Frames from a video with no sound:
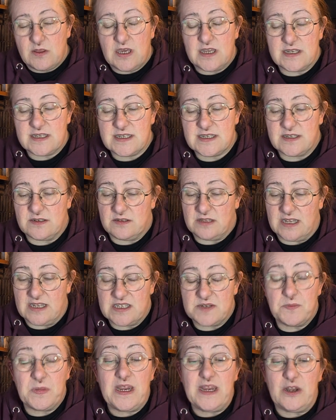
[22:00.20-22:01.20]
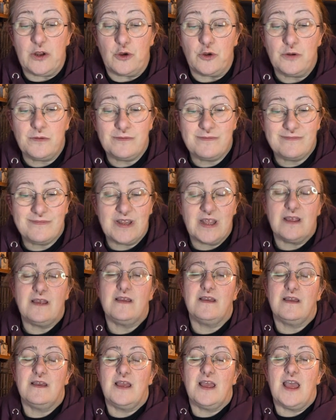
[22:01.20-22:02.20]
so that's me done.
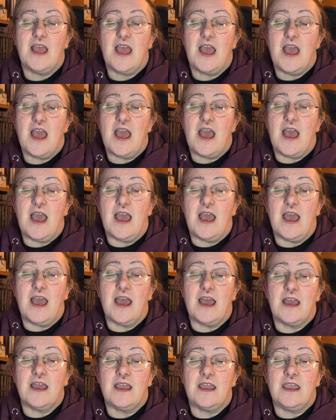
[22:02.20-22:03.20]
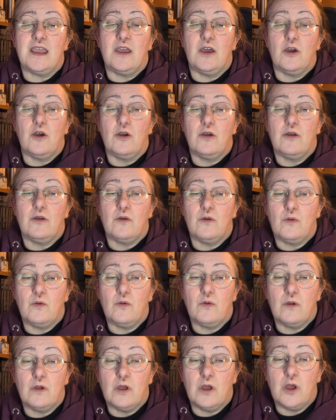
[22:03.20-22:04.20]

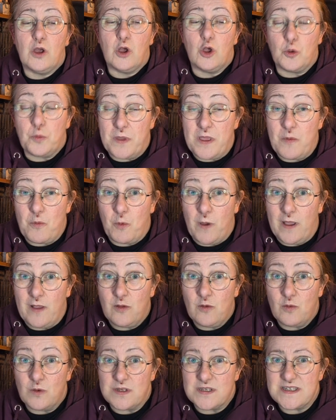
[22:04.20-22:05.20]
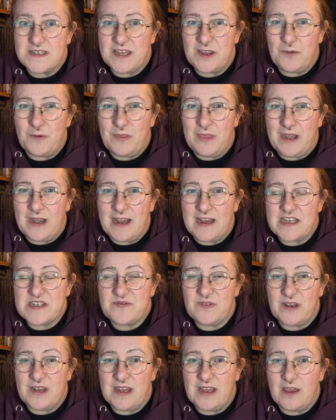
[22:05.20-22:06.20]
All being well, we'll see you in the
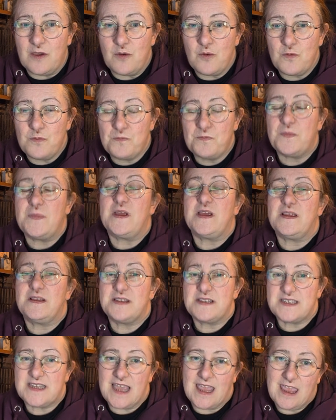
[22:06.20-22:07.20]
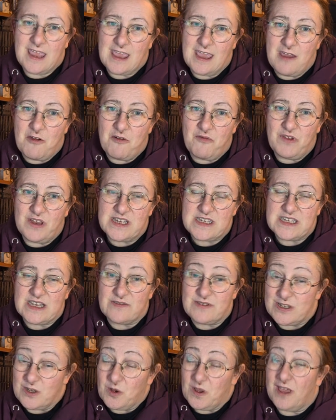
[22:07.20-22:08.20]
next video. Take care of
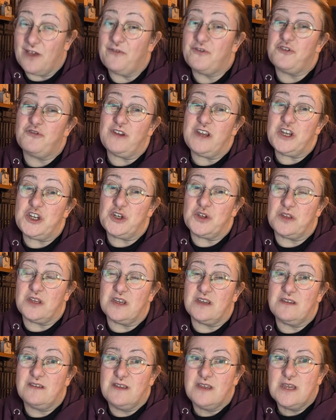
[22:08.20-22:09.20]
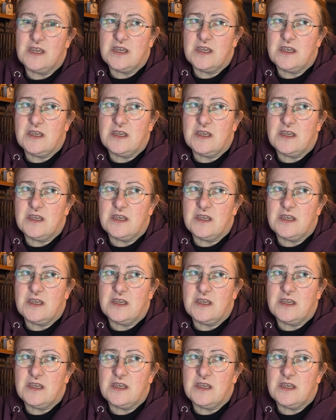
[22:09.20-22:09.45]
yourselves, look after each other,